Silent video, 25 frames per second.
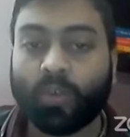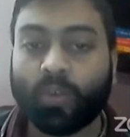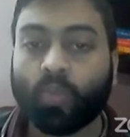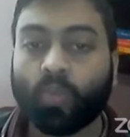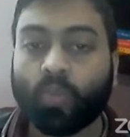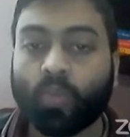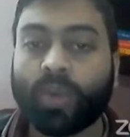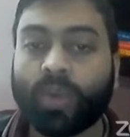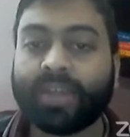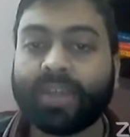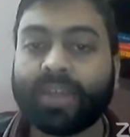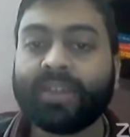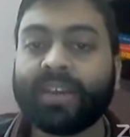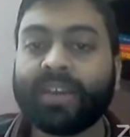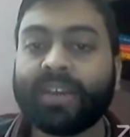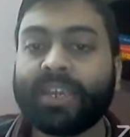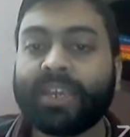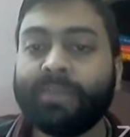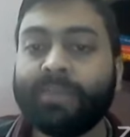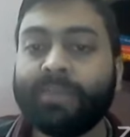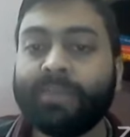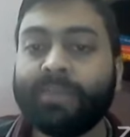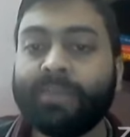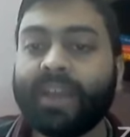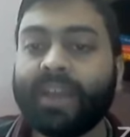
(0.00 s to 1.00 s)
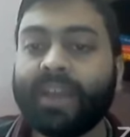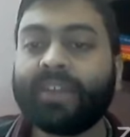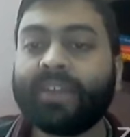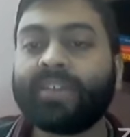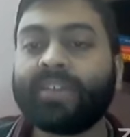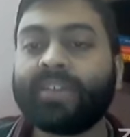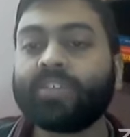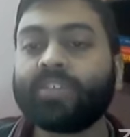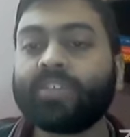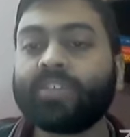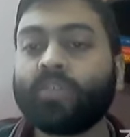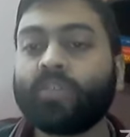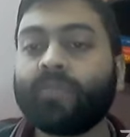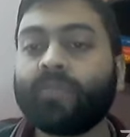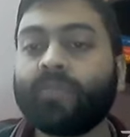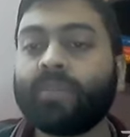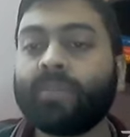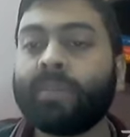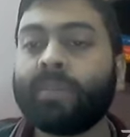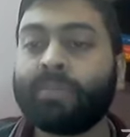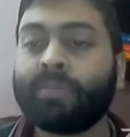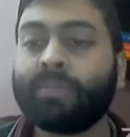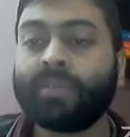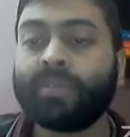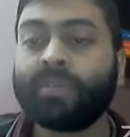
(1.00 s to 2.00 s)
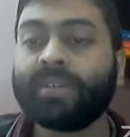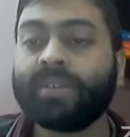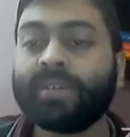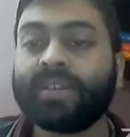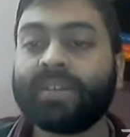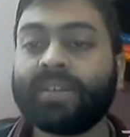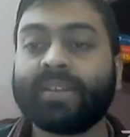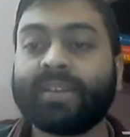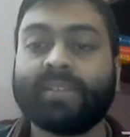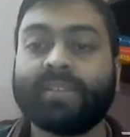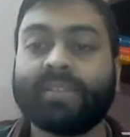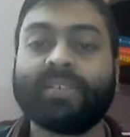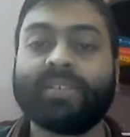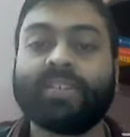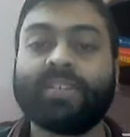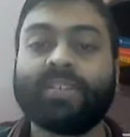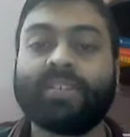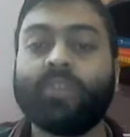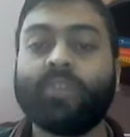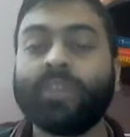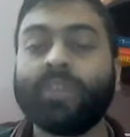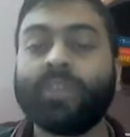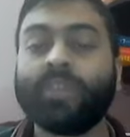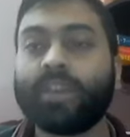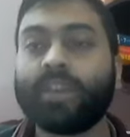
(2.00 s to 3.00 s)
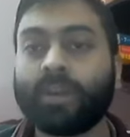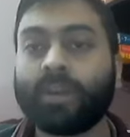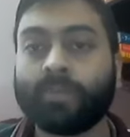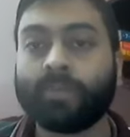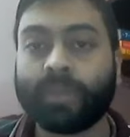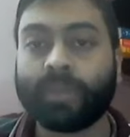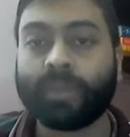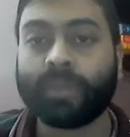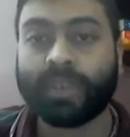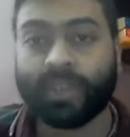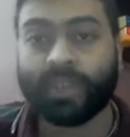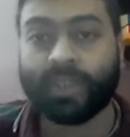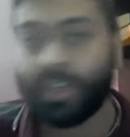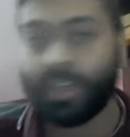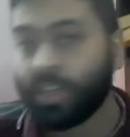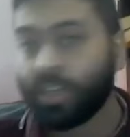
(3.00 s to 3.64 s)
whether the email address of the members are registered with the company.